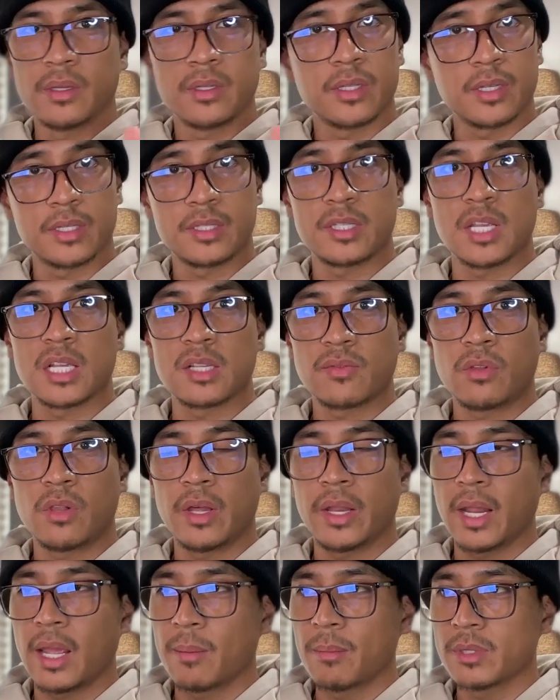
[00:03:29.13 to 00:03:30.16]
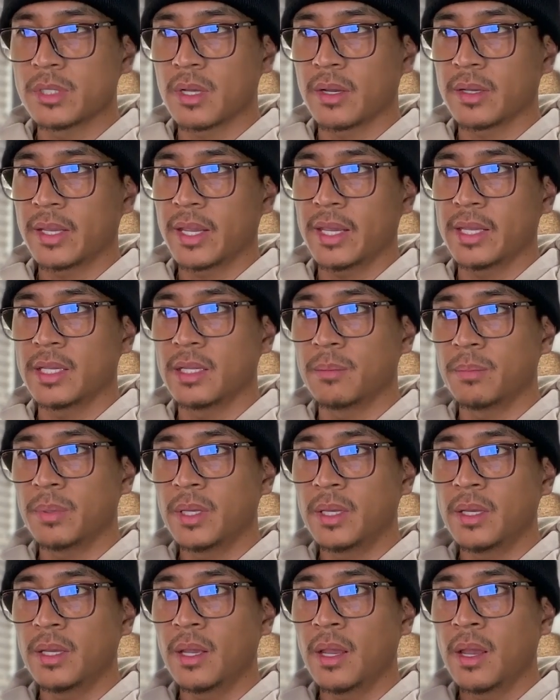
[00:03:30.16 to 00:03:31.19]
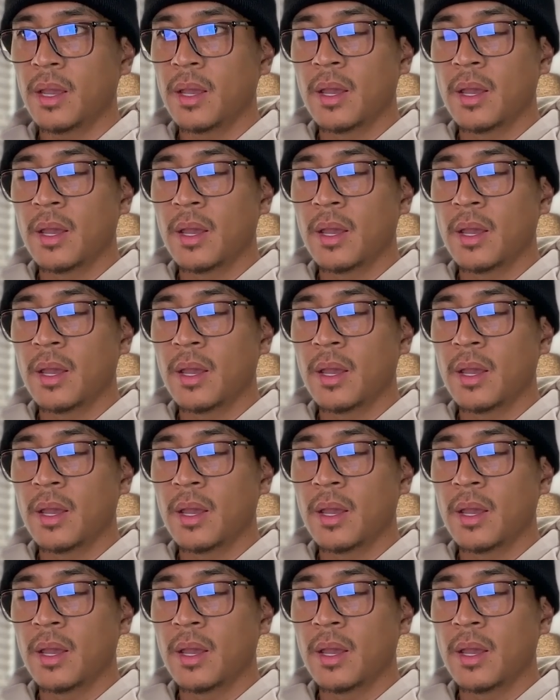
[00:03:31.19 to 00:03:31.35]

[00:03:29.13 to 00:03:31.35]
successful on Amazon KDP,